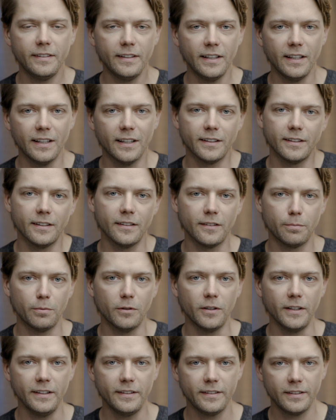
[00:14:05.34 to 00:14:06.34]
seen at this
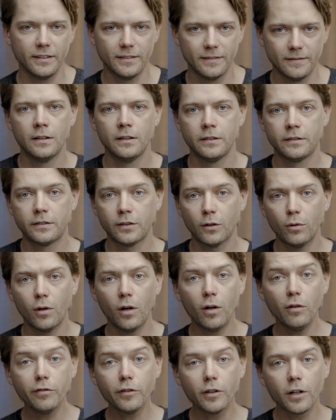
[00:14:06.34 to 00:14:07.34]
point. So
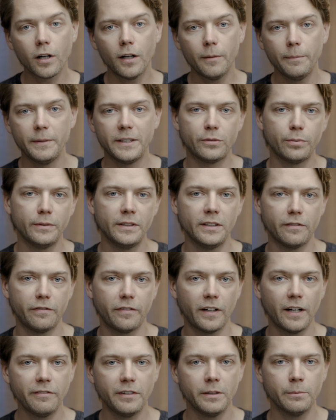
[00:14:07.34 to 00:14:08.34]
overall, between the
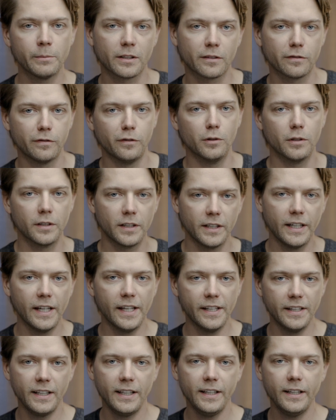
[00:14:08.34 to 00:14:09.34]
5D Mark
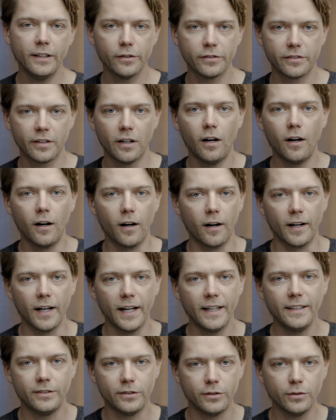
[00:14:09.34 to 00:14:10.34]
IV and the EOS R,
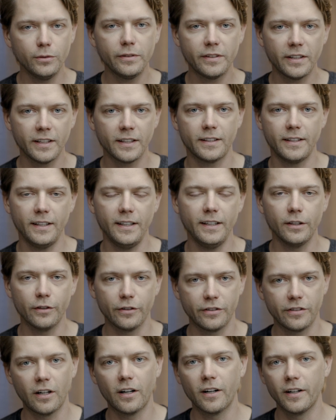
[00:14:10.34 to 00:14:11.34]
I do think the
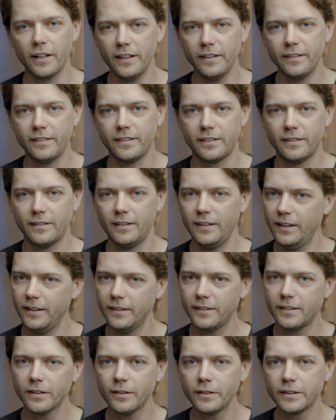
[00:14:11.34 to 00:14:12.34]
EOS R is
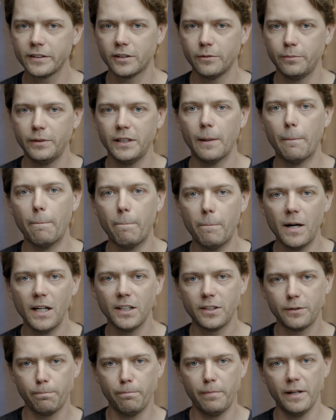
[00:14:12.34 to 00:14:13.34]
going to be a
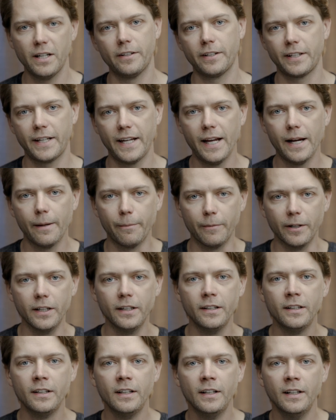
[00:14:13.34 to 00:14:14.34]
much better
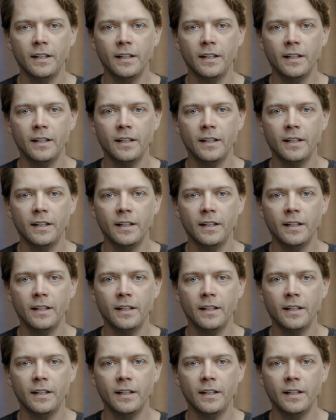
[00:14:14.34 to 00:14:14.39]
camera.